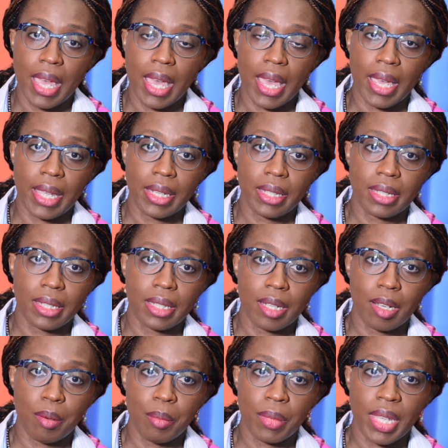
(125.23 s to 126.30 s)
And
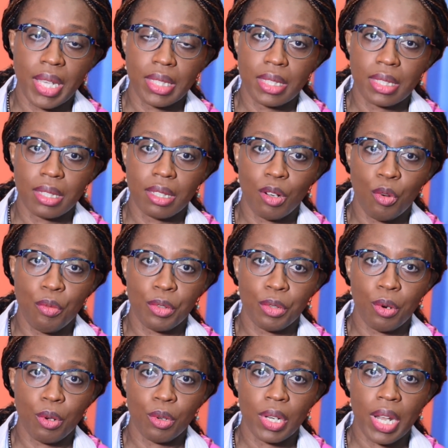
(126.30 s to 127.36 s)
that
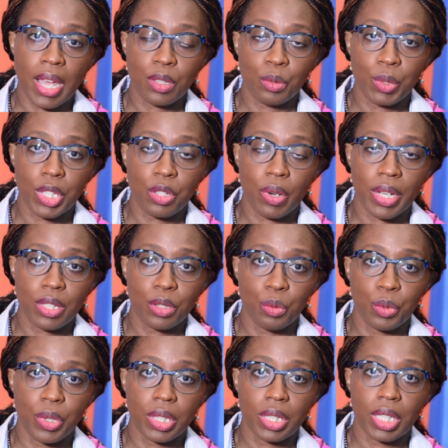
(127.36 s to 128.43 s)
overall, as we try to
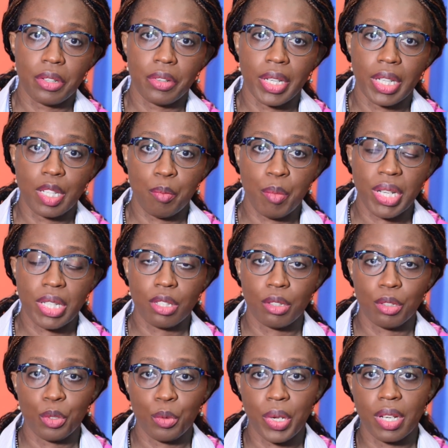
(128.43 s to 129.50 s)
work to create a better
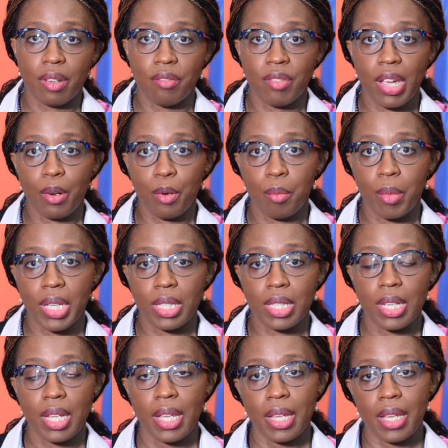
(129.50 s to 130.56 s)
UN
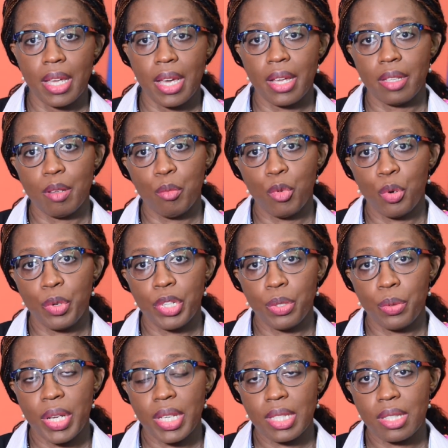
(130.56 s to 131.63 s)
environment, the more we
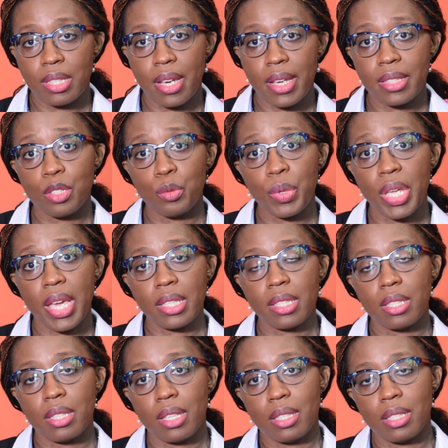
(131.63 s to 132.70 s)
do exercise, as we
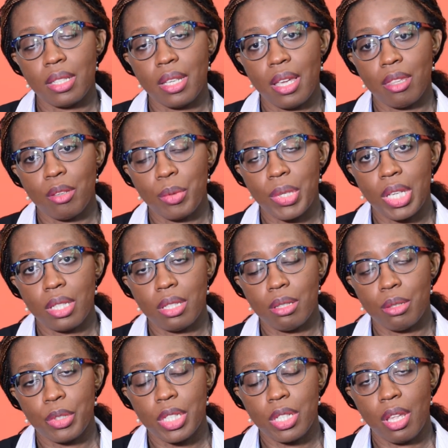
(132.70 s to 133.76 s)
exercise together, we get to
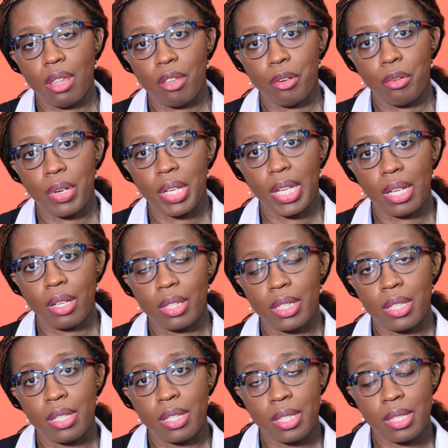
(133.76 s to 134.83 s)
know each other, and that
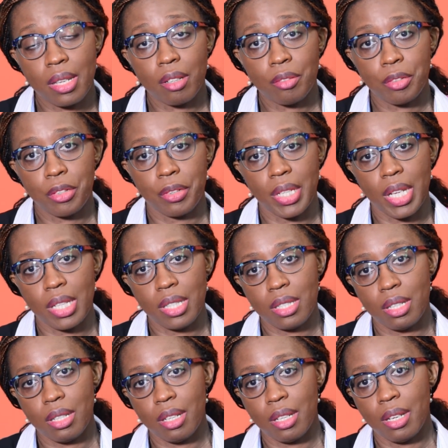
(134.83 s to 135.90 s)
in itself
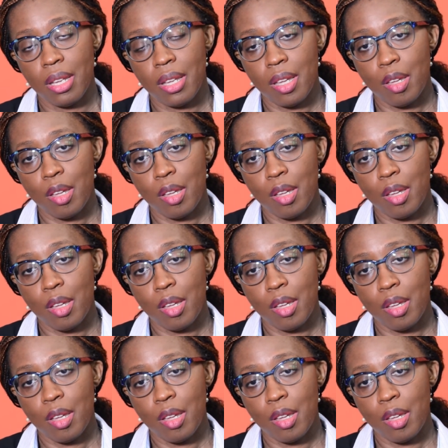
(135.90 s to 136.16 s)
creates a